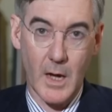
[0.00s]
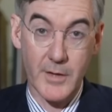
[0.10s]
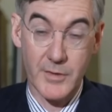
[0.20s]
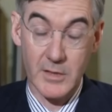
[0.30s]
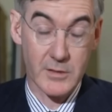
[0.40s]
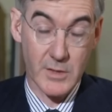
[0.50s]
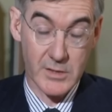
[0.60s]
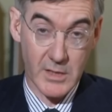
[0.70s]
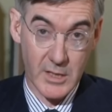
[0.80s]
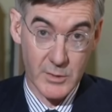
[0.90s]
I think his
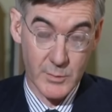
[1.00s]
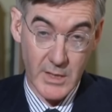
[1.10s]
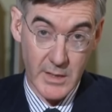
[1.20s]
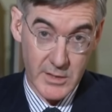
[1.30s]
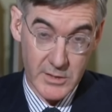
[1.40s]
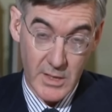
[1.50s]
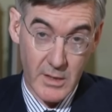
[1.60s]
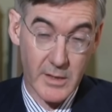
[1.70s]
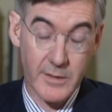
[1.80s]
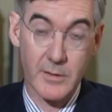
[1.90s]
resignation was
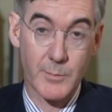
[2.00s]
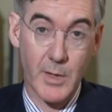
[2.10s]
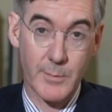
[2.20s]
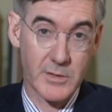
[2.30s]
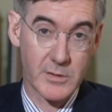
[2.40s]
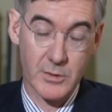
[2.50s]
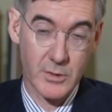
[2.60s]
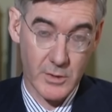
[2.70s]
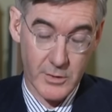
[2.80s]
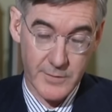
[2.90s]
unnecessary, and I think the Prime Minister
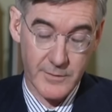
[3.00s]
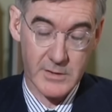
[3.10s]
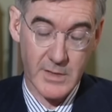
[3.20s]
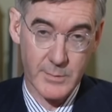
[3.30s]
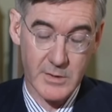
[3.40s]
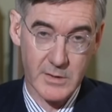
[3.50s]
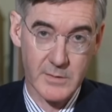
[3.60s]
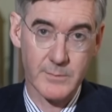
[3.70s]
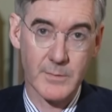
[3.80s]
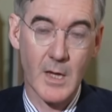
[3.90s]
should not have accepted
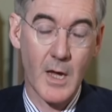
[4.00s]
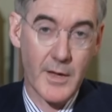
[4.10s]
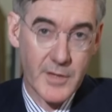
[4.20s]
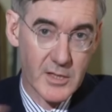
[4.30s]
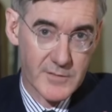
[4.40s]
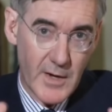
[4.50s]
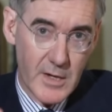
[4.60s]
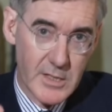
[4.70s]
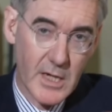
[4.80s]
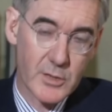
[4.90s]
it. I think it's
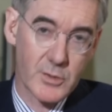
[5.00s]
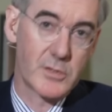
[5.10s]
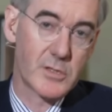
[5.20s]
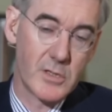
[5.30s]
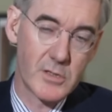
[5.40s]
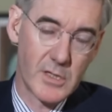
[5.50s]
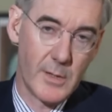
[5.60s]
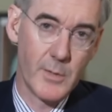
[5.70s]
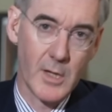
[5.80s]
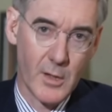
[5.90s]
very dangerous
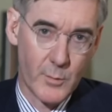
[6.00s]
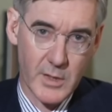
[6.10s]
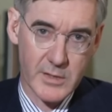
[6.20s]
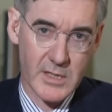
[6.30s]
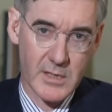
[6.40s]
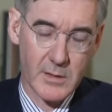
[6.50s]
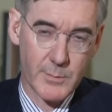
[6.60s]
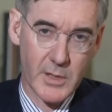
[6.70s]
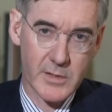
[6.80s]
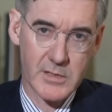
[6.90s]
that we are setting
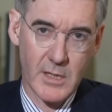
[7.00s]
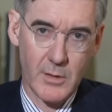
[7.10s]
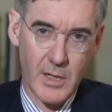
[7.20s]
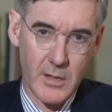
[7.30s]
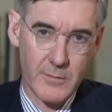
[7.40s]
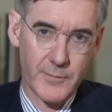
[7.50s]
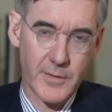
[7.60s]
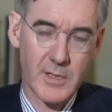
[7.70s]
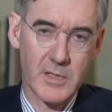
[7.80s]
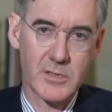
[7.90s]
the bar so low
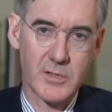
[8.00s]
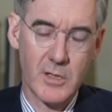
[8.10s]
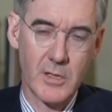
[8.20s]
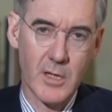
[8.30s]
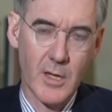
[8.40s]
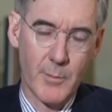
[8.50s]
for this, that